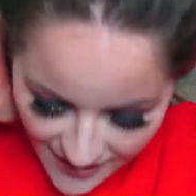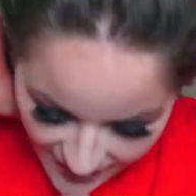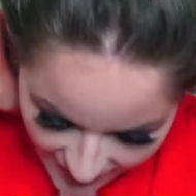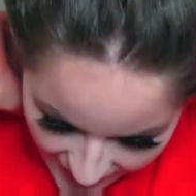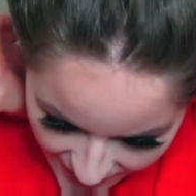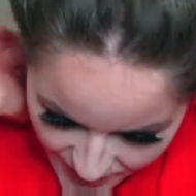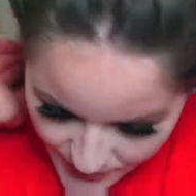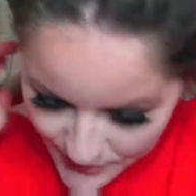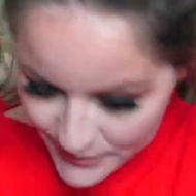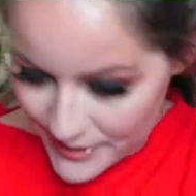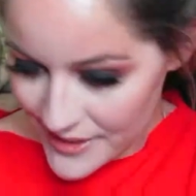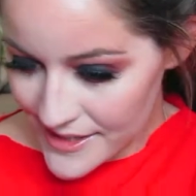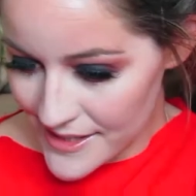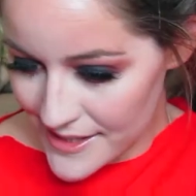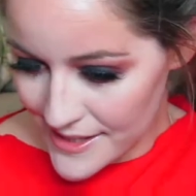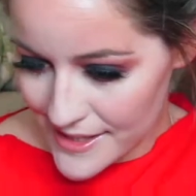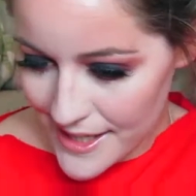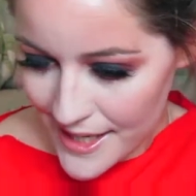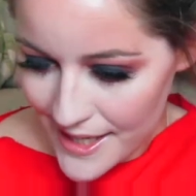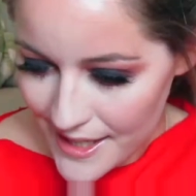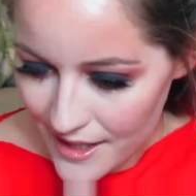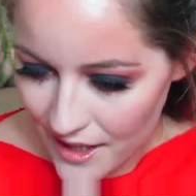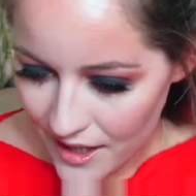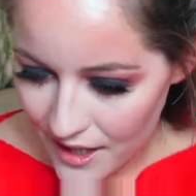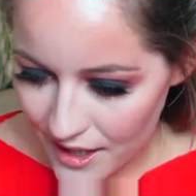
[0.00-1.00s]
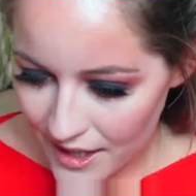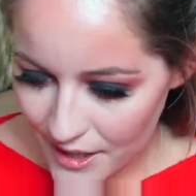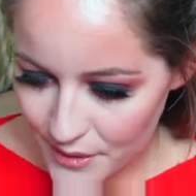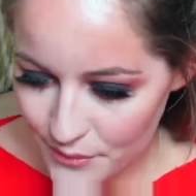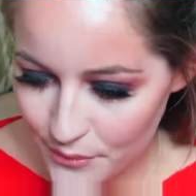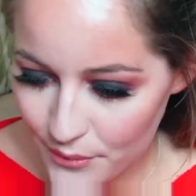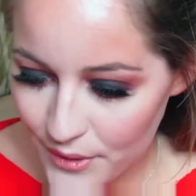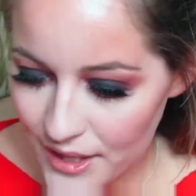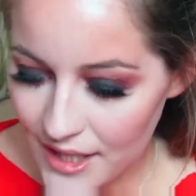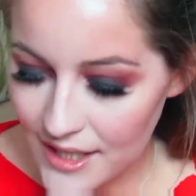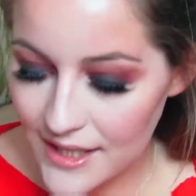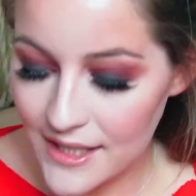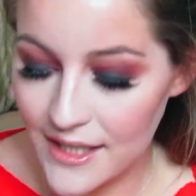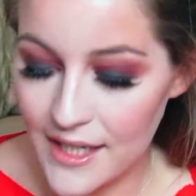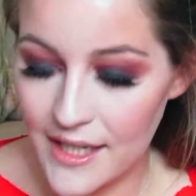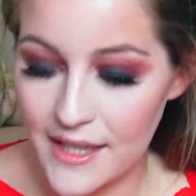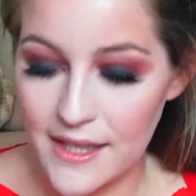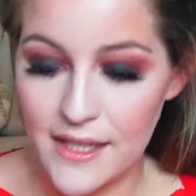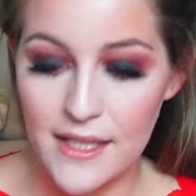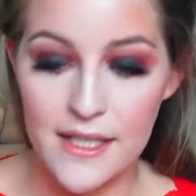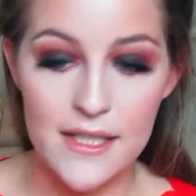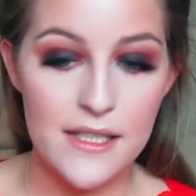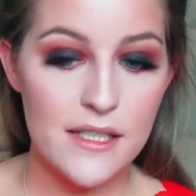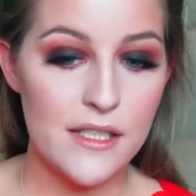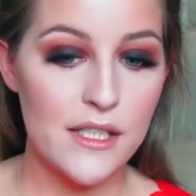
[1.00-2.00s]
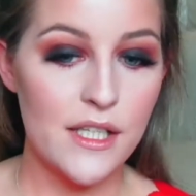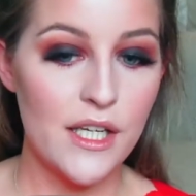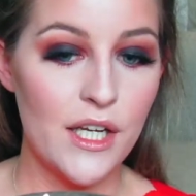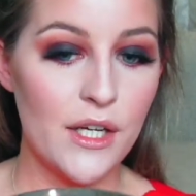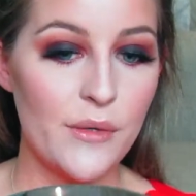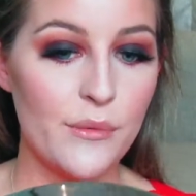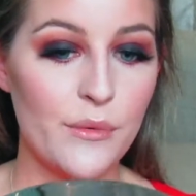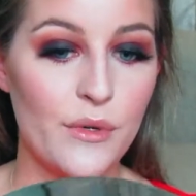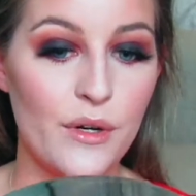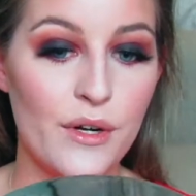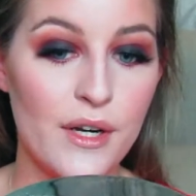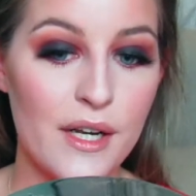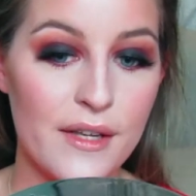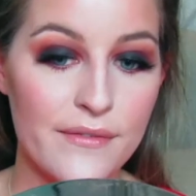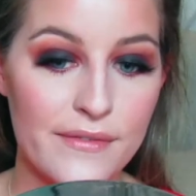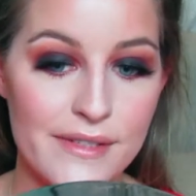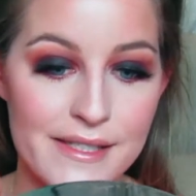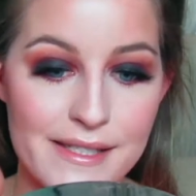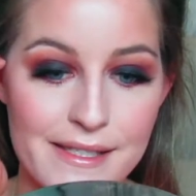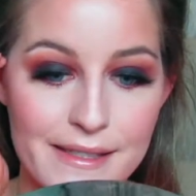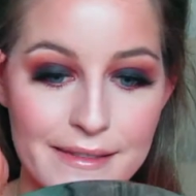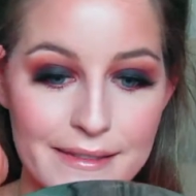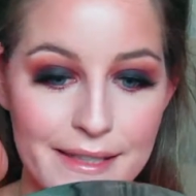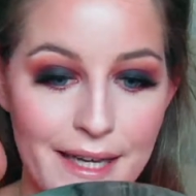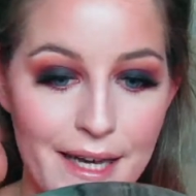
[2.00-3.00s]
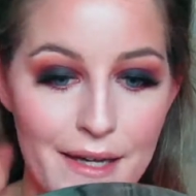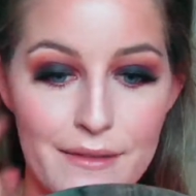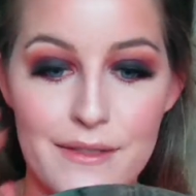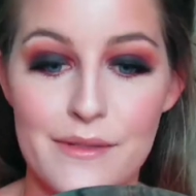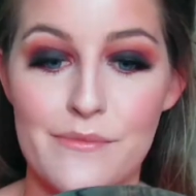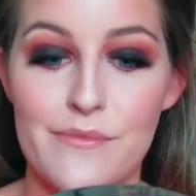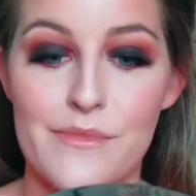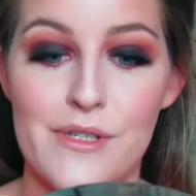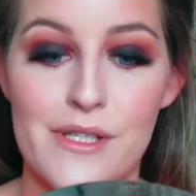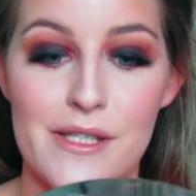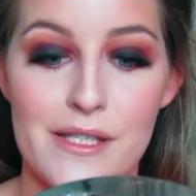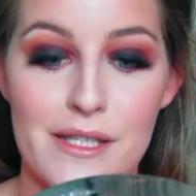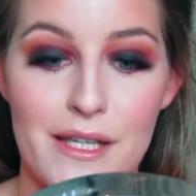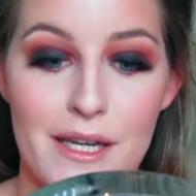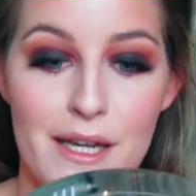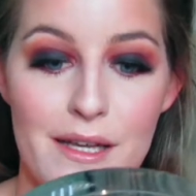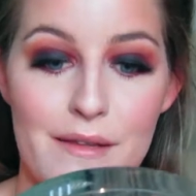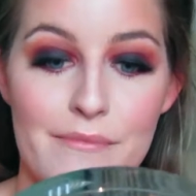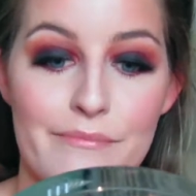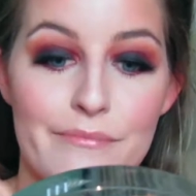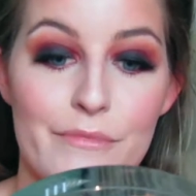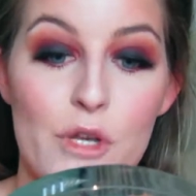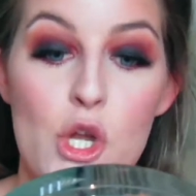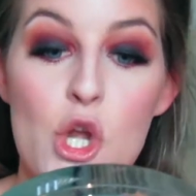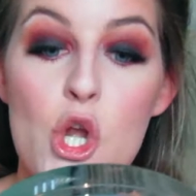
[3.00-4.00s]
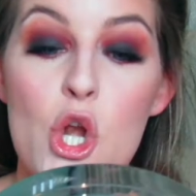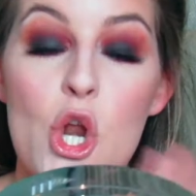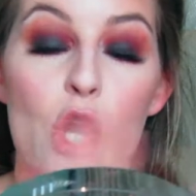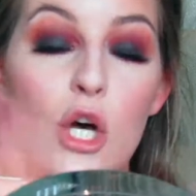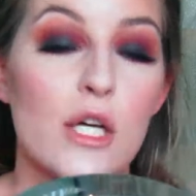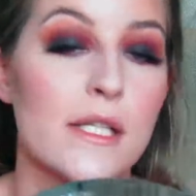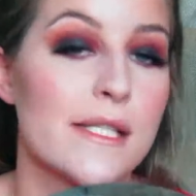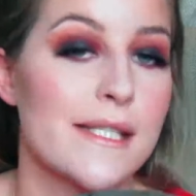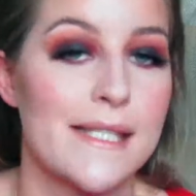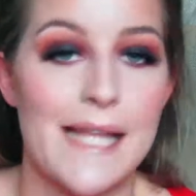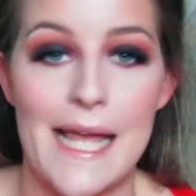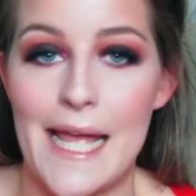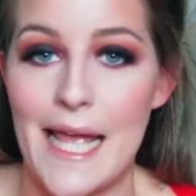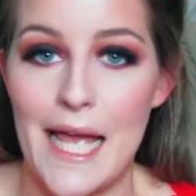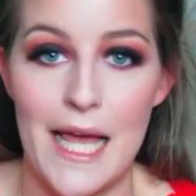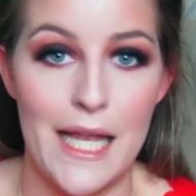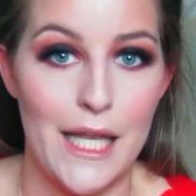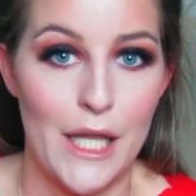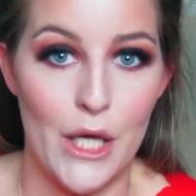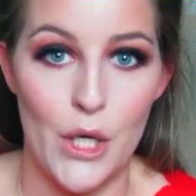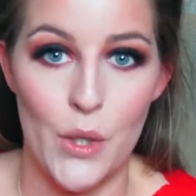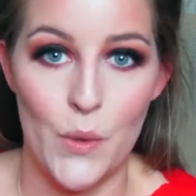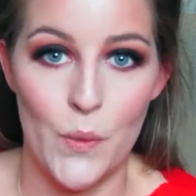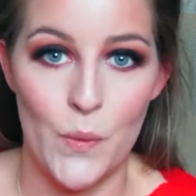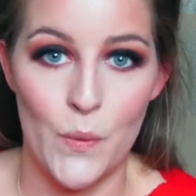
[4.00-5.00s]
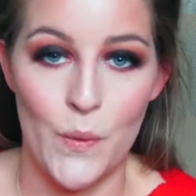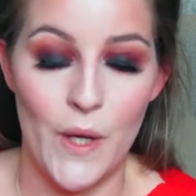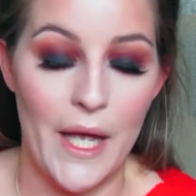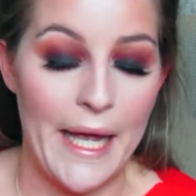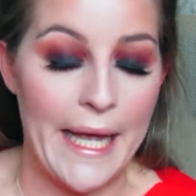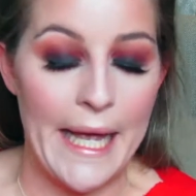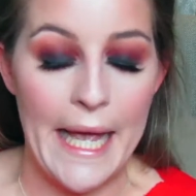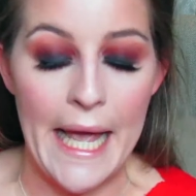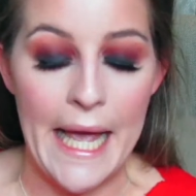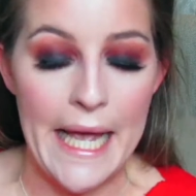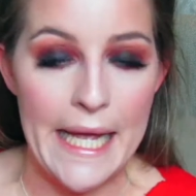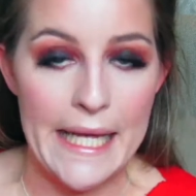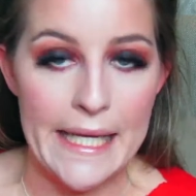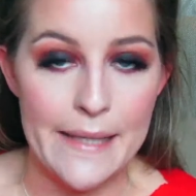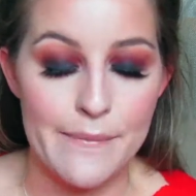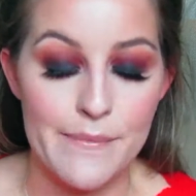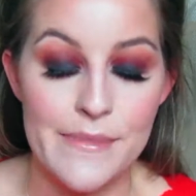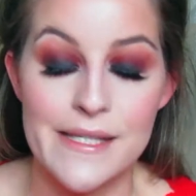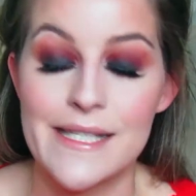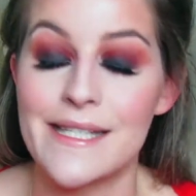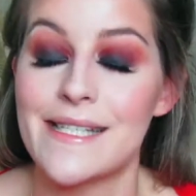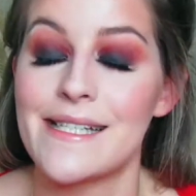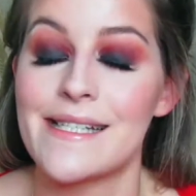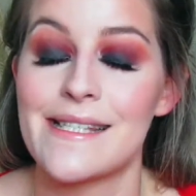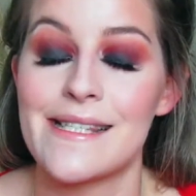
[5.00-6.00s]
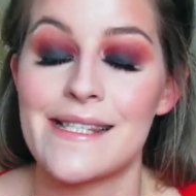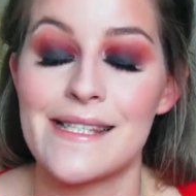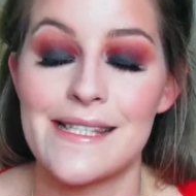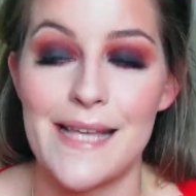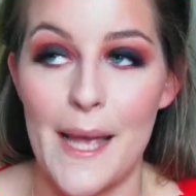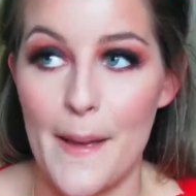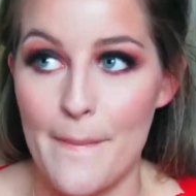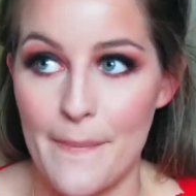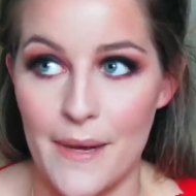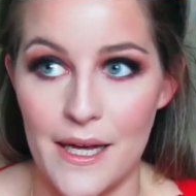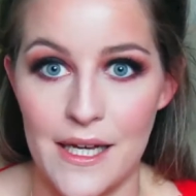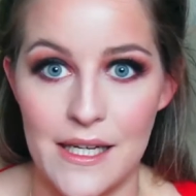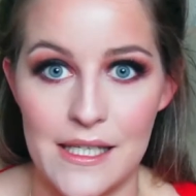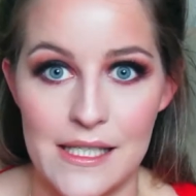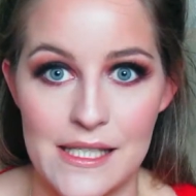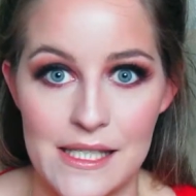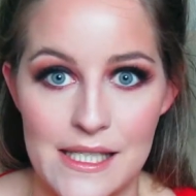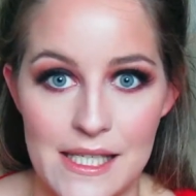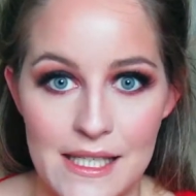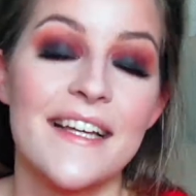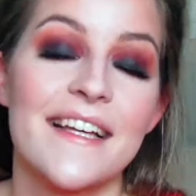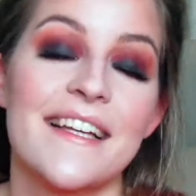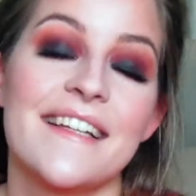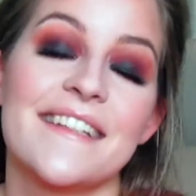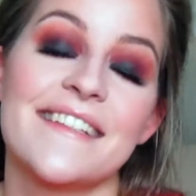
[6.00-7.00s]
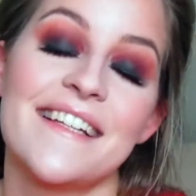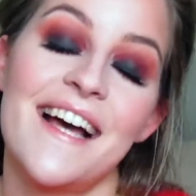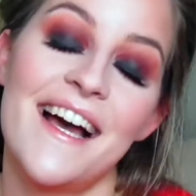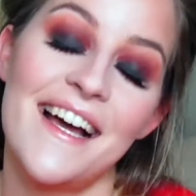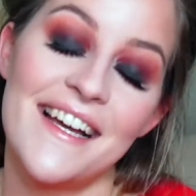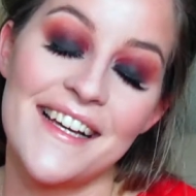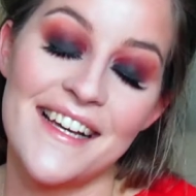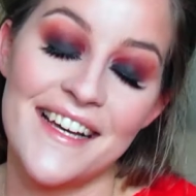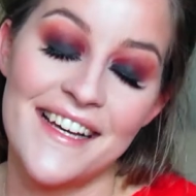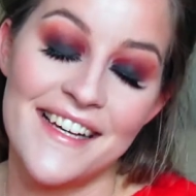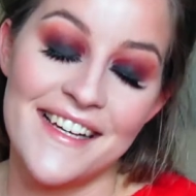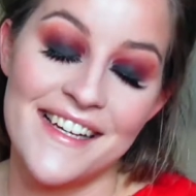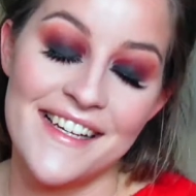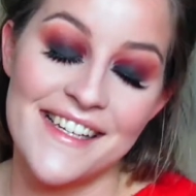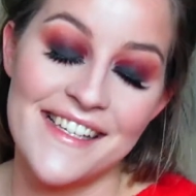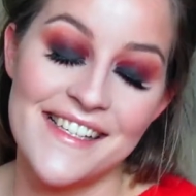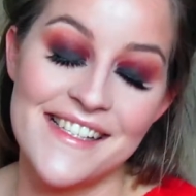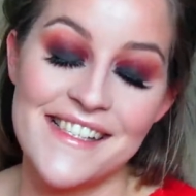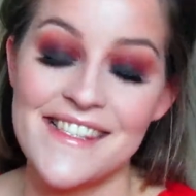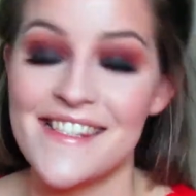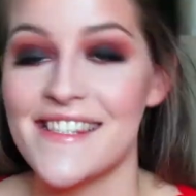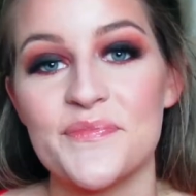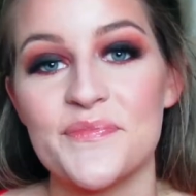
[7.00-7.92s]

I always say hi weirdly. I think, you know what, if it's allowed I'm just gonna not say hello, okay? I'm just gonna skip past it. Hi guys!